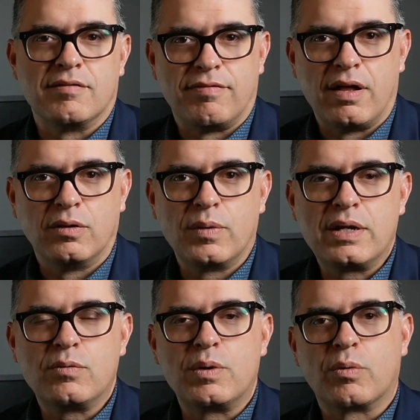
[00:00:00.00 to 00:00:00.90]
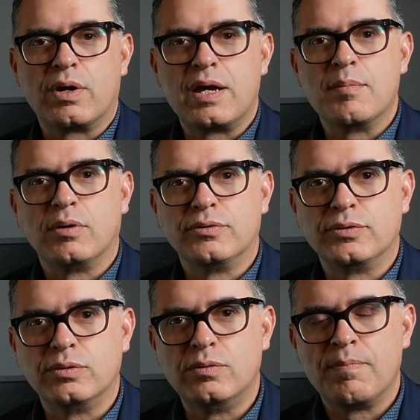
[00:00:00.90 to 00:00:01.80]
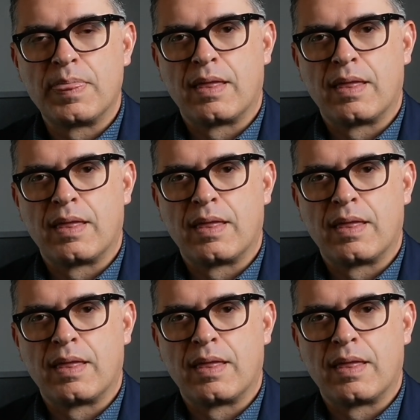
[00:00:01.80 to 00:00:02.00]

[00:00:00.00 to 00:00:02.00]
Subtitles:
the following: we were able to